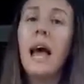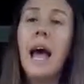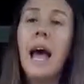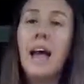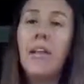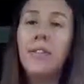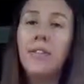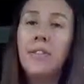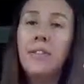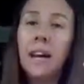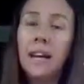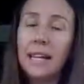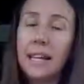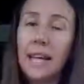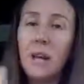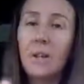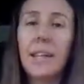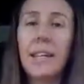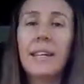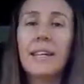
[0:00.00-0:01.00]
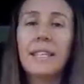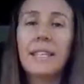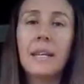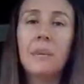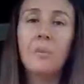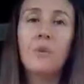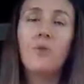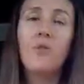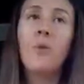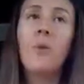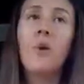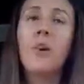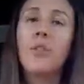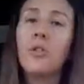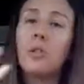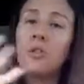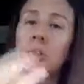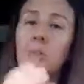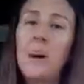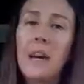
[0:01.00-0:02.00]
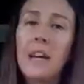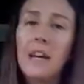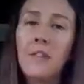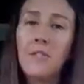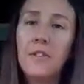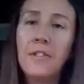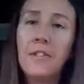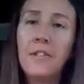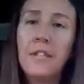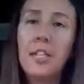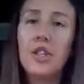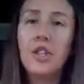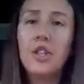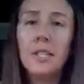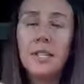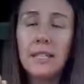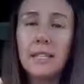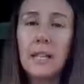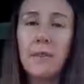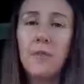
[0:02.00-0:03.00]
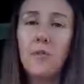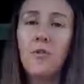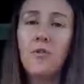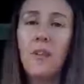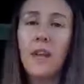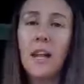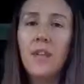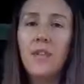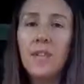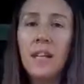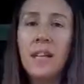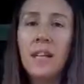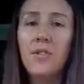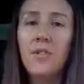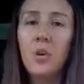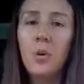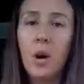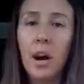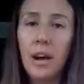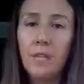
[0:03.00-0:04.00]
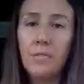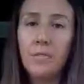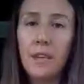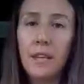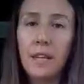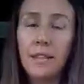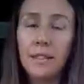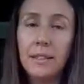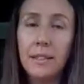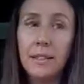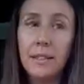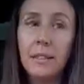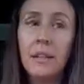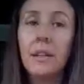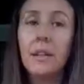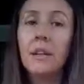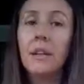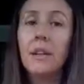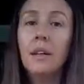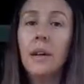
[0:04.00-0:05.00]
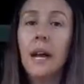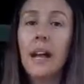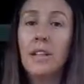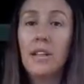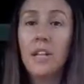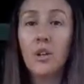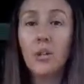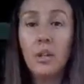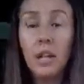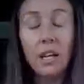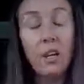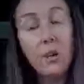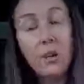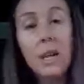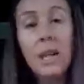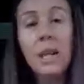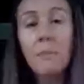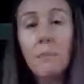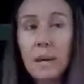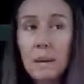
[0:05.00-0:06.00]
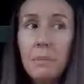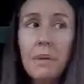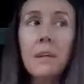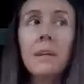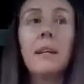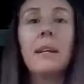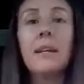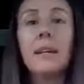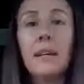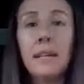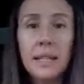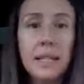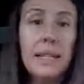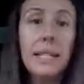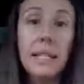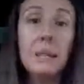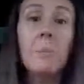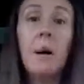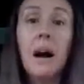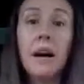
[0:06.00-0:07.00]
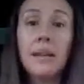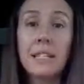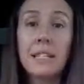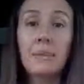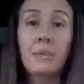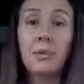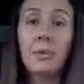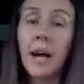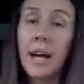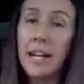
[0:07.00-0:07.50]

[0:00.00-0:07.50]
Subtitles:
And again, like I said before, those manifestations, they give you faith, they give you confidence, and then you're like, oh yeah, maybe like it is possible.